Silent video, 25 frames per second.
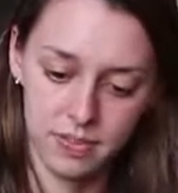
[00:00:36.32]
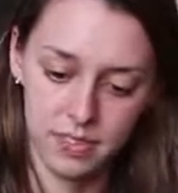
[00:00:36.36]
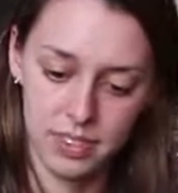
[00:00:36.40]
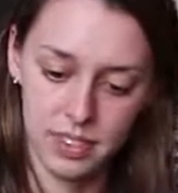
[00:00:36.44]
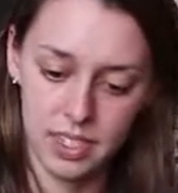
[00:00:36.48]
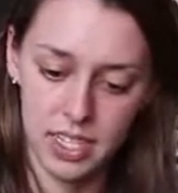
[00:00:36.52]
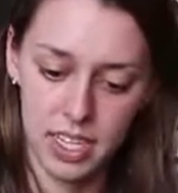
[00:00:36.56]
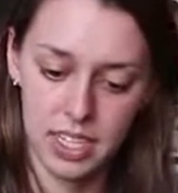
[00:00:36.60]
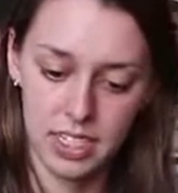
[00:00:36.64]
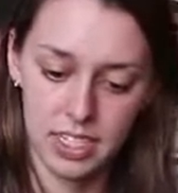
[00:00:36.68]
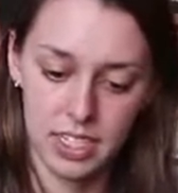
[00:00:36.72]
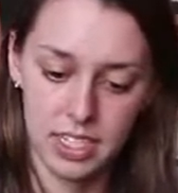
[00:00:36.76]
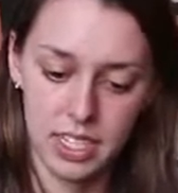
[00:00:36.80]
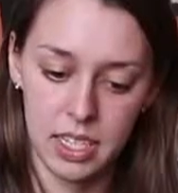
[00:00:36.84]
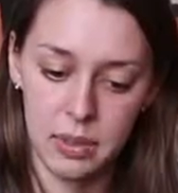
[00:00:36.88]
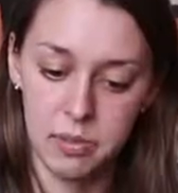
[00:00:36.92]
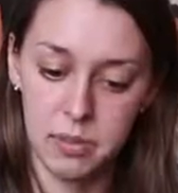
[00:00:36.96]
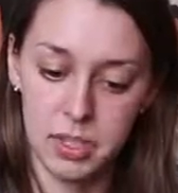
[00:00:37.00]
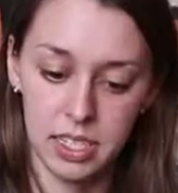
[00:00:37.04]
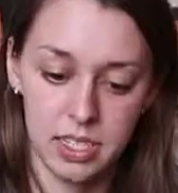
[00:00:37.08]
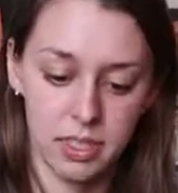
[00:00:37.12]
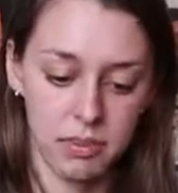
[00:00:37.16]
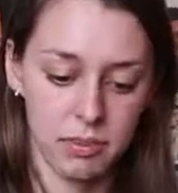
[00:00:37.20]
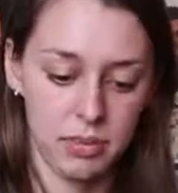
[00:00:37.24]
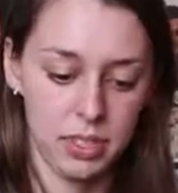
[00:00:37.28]
and to keep
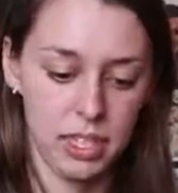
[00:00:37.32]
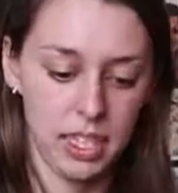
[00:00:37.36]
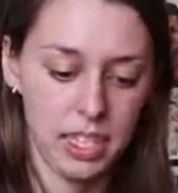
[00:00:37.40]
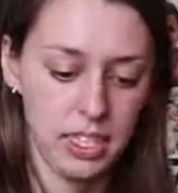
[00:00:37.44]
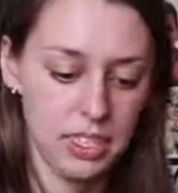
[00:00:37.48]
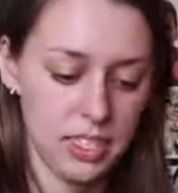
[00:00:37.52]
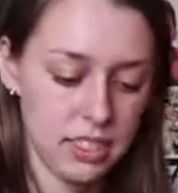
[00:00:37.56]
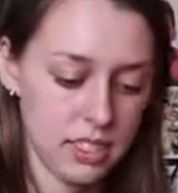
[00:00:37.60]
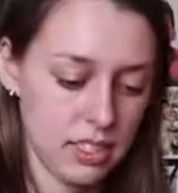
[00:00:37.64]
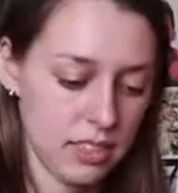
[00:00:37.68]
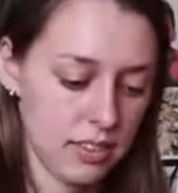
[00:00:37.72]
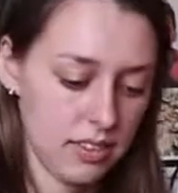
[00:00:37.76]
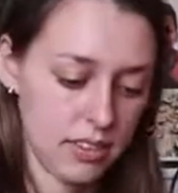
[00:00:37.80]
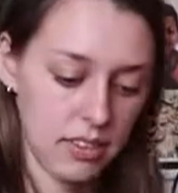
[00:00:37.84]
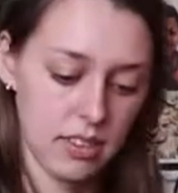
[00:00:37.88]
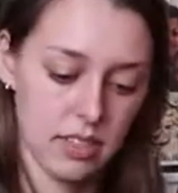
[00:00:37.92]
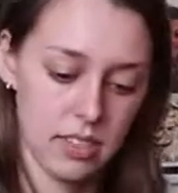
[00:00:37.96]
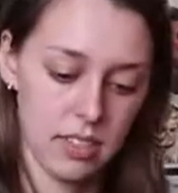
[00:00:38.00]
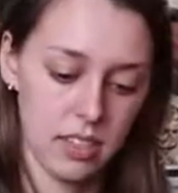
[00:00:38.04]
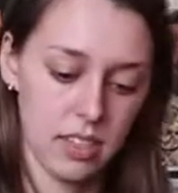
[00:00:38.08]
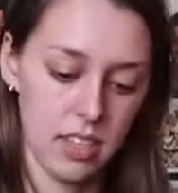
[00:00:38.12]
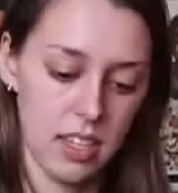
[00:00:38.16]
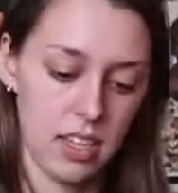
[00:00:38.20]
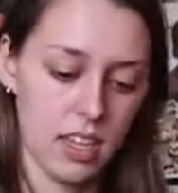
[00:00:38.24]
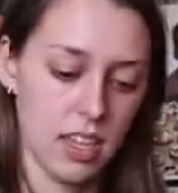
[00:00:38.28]
this in place.
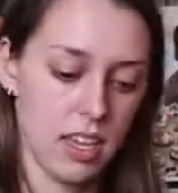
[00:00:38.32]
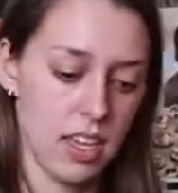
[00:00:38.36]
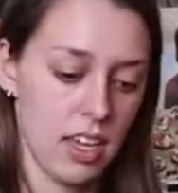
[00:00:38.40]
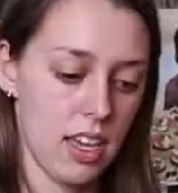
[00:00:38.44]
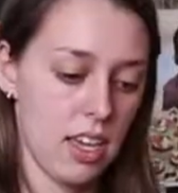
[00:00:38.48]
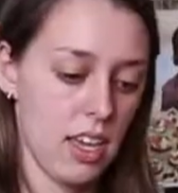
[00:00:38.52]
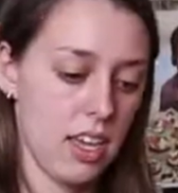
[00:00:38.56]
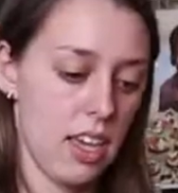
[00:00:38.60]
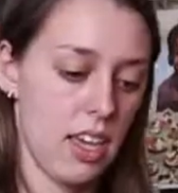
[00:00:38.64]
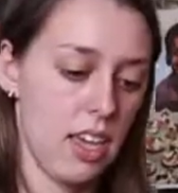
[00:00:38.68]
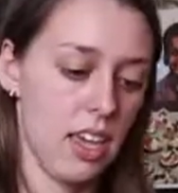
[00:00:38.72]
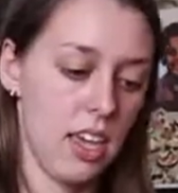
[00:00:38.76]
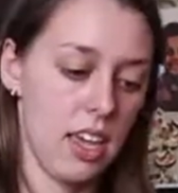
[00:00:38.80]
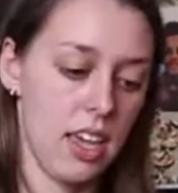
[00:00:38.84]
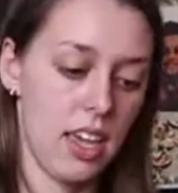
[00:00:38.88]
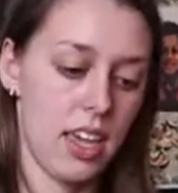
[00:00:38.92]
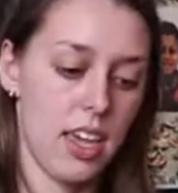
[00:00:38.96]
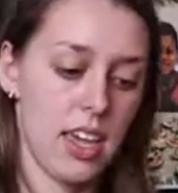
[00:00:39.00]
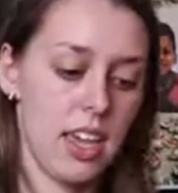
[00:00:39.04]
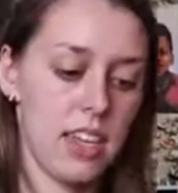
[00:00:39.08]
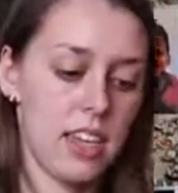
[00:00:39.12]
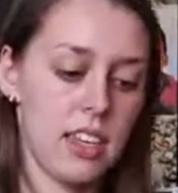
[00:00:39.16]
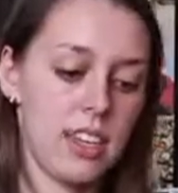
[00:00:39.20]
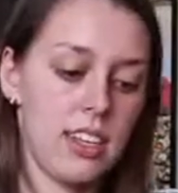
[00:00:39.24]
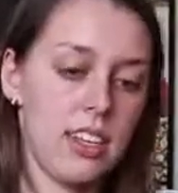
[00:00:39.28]

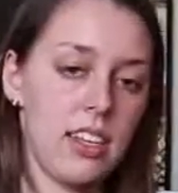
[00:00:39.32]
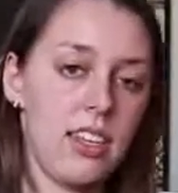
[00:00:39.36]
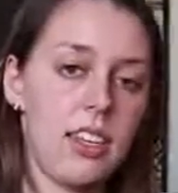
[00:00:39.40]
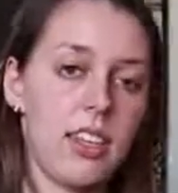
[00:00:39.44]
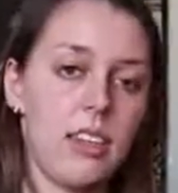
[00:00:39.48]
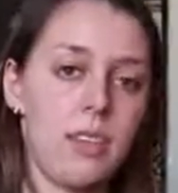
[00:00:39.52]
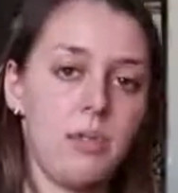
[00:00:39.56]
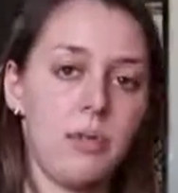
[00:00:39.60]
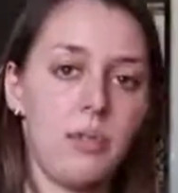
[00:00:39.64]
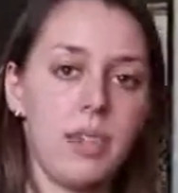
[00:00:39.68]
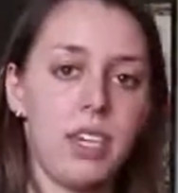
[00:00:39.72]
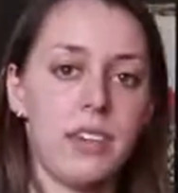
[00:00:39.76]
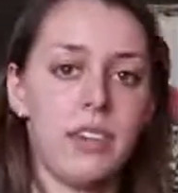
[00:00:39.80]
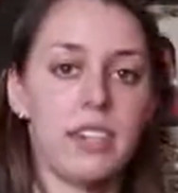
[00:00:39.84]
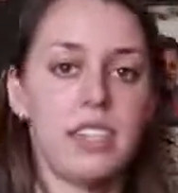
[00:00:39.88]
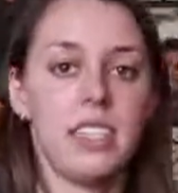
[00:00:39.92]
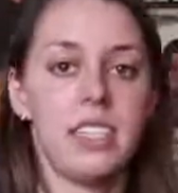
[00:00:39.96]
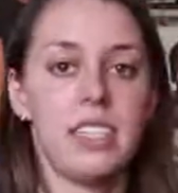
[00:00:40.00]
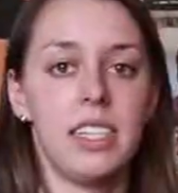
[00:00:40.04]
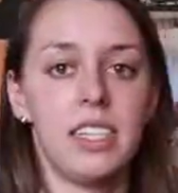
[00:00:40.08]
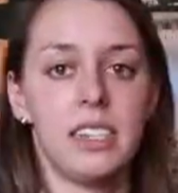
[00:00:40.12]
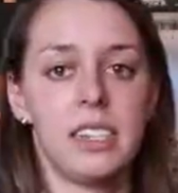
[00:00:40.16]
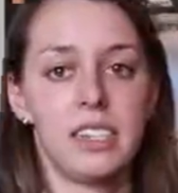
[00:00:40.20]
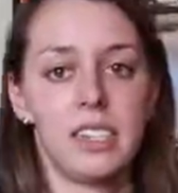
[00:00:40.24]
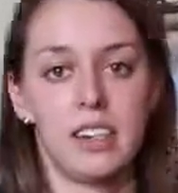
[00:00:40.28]
And we have a
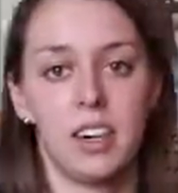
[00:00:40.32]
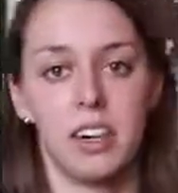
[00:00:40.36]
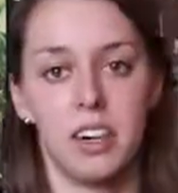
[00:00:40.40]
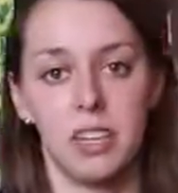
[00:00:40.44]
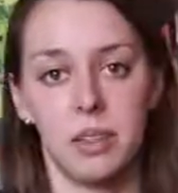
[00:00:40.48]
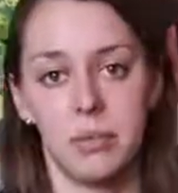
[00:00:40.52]
seed starting